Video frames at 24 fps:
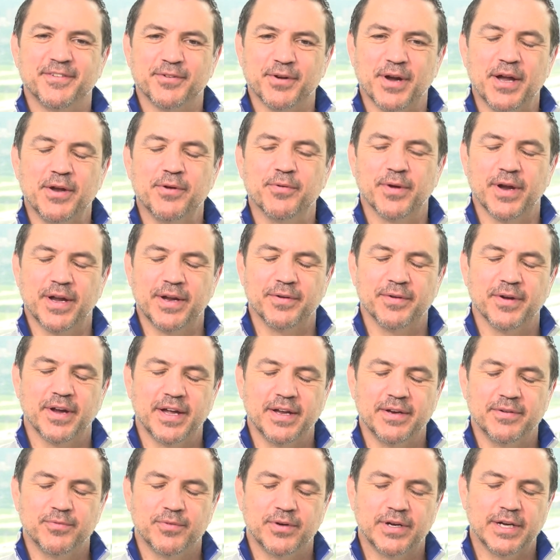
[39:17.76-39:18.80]
Right.
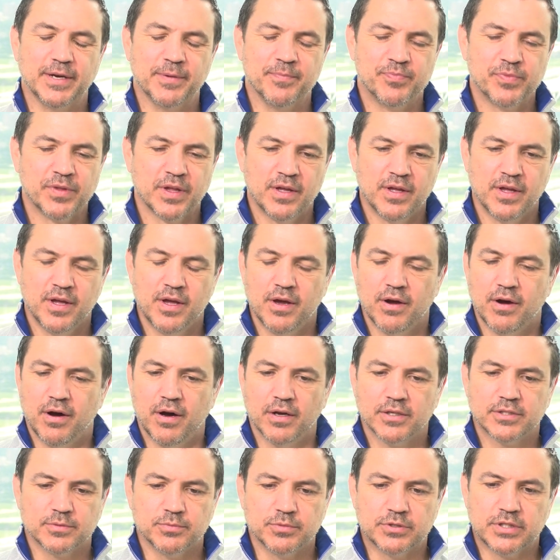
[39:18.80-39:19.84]
Well,
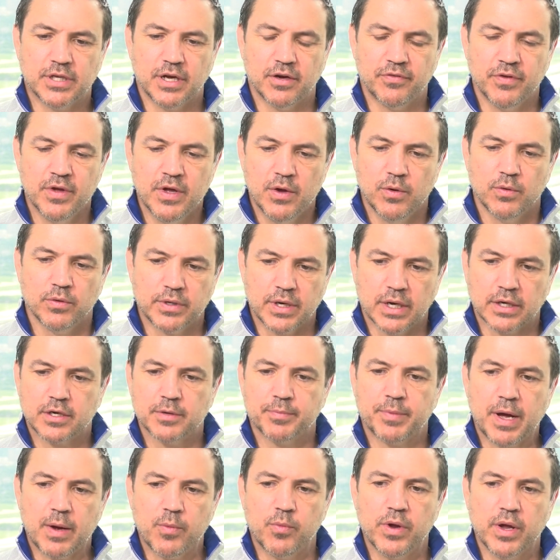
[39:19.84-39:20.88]
Awesome stuff. Well, Dr.
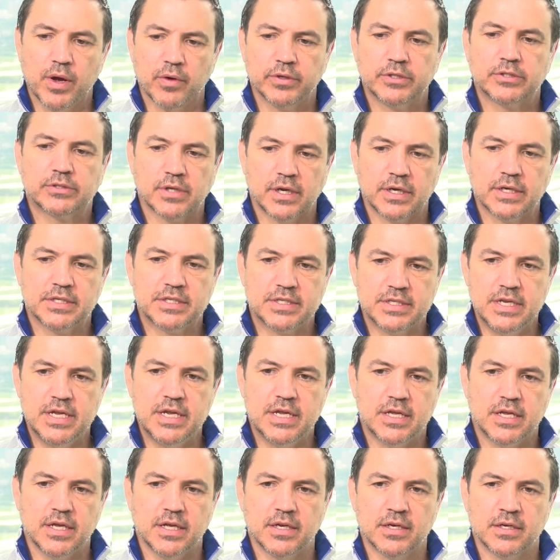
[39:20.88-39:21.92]
Bob, we always try to
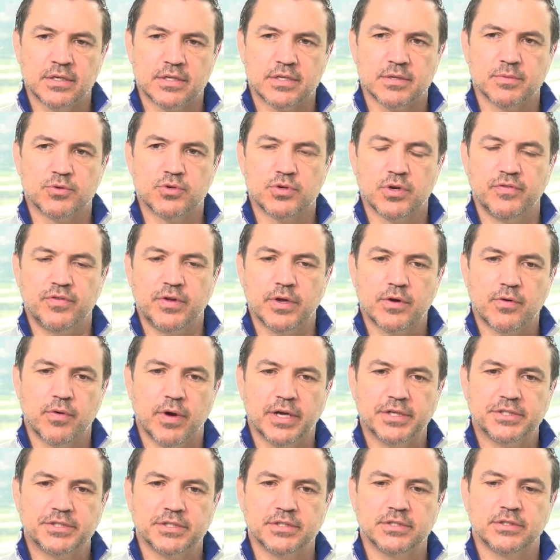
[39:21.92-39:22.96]
sneak in some trivia
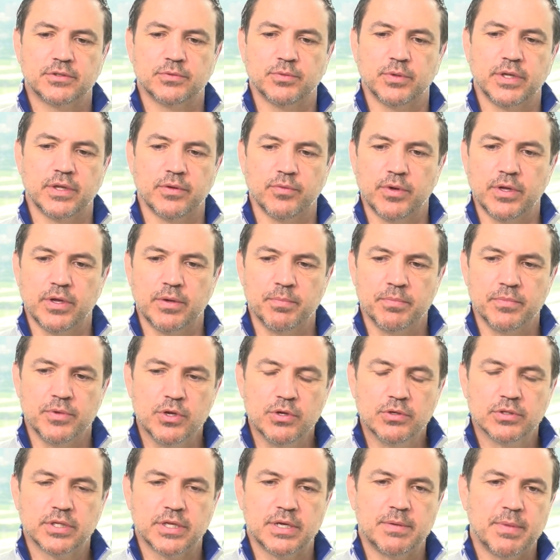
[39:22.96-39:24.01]
questions. We
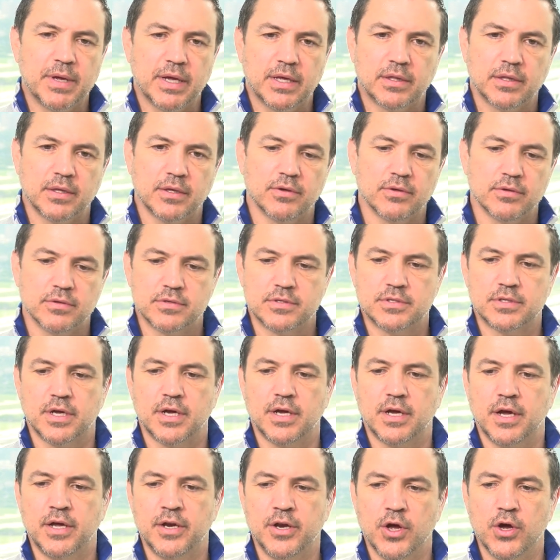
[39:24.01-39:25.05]
usually make those
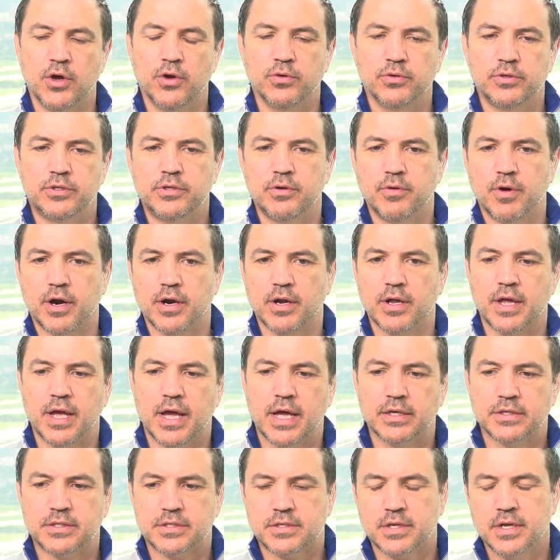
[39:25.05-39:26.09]
an ode to our
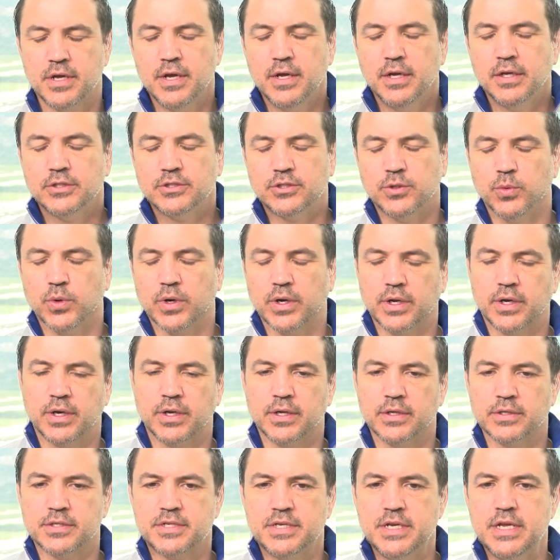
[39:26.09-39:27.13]
guests. So we're going
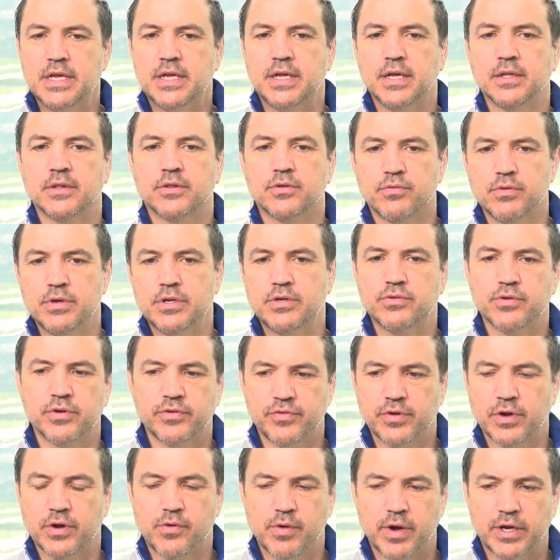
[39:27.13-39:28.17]
to sneak in 3
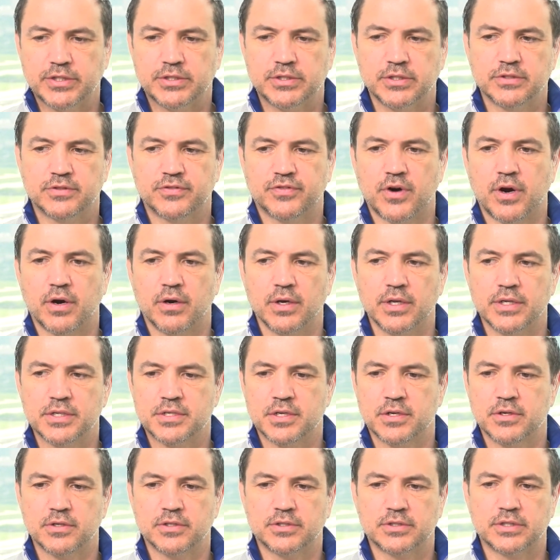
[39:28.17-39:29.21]
trivia questions for our
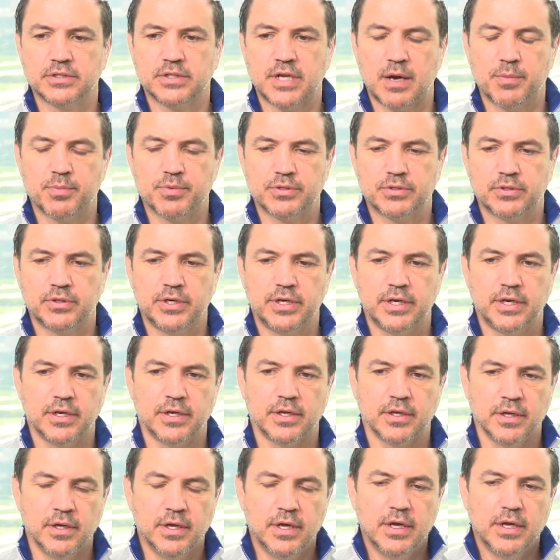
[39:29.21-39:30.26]
listeners as an opportunity
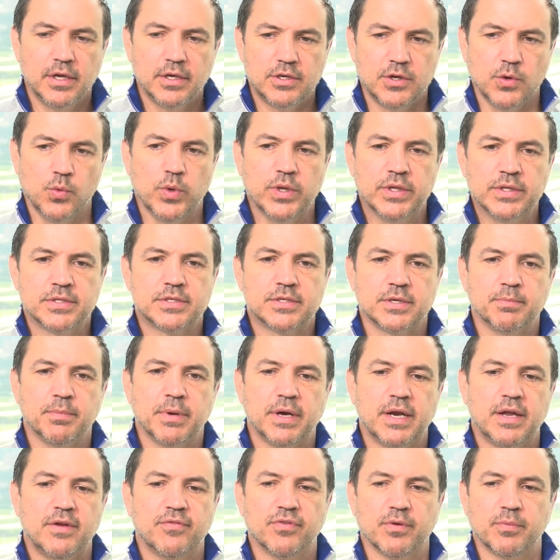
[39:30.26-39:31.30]
to win some
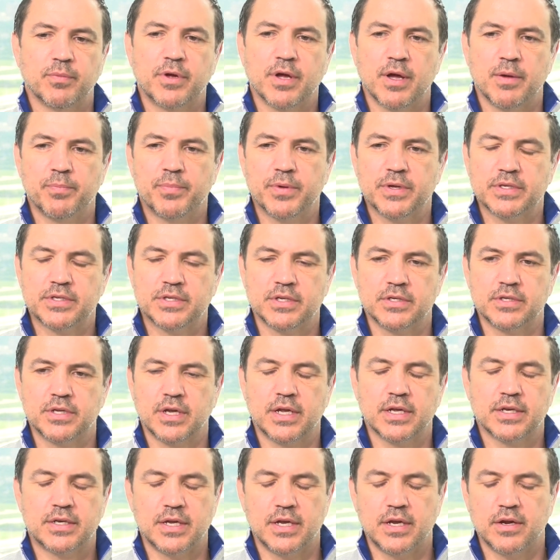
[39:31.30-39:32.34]
money from Compass and to
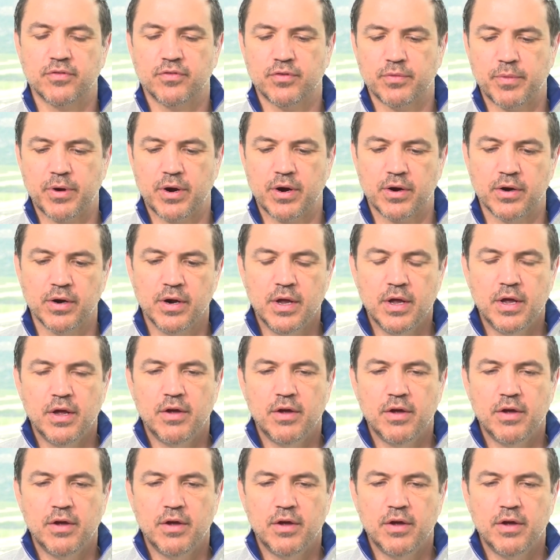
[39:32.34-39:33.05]
get to hear from our